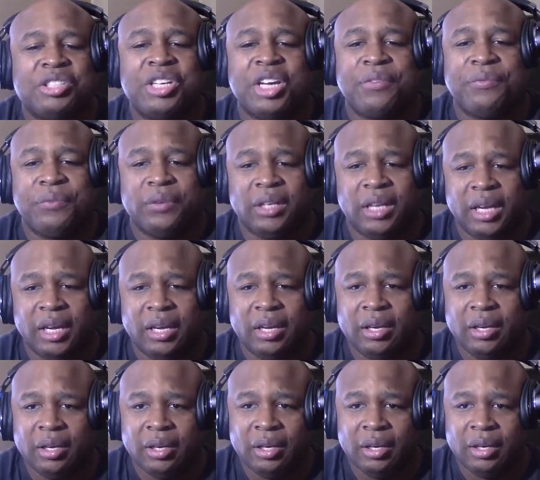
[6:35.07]
Chick-fil-A.
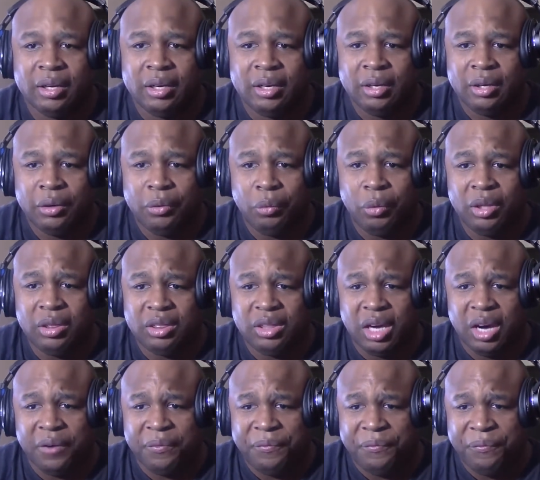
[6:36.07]
What
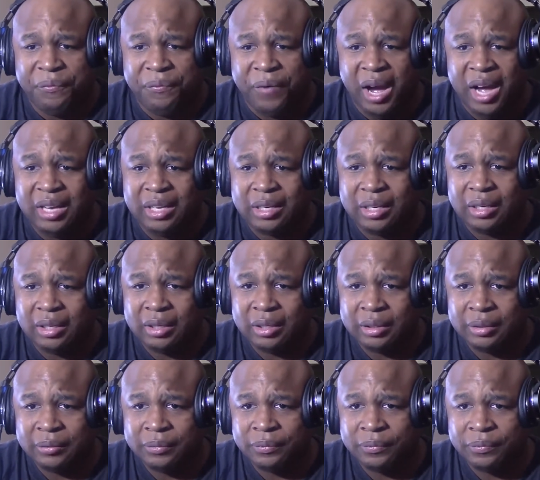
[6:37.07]
the fuck? I'm
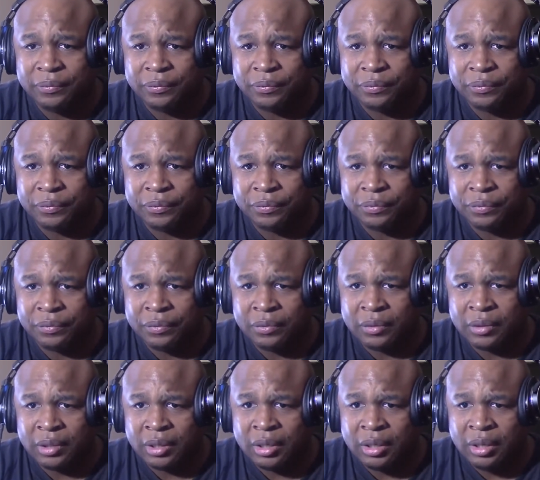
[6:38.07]
making award-winning
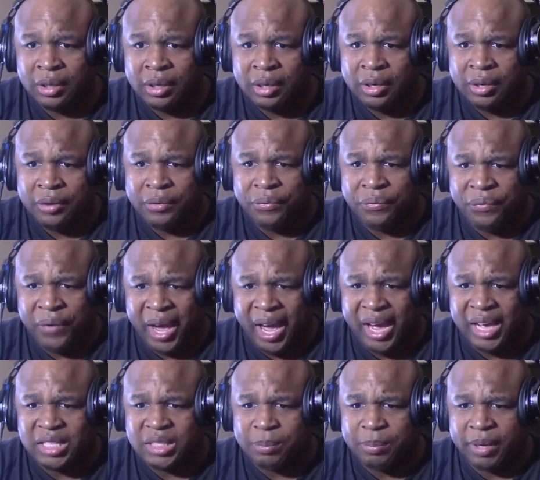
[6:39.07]
sandwiches right now.
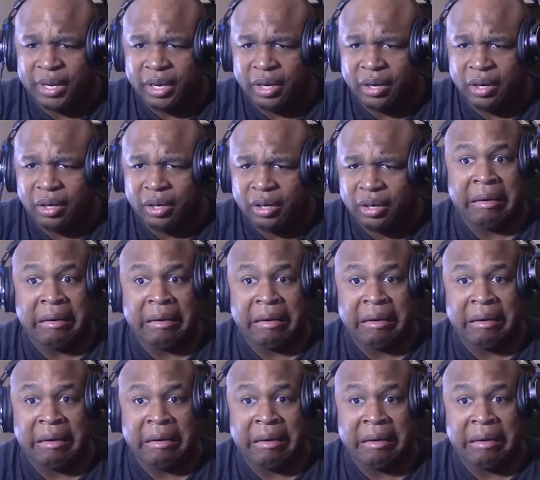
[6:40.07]
Fazbear.
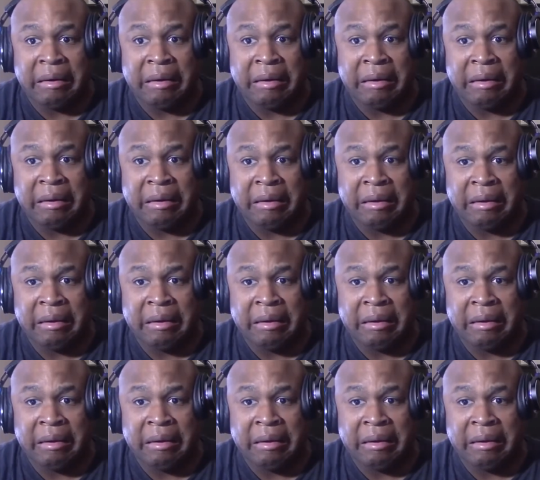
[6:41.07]
Fuck.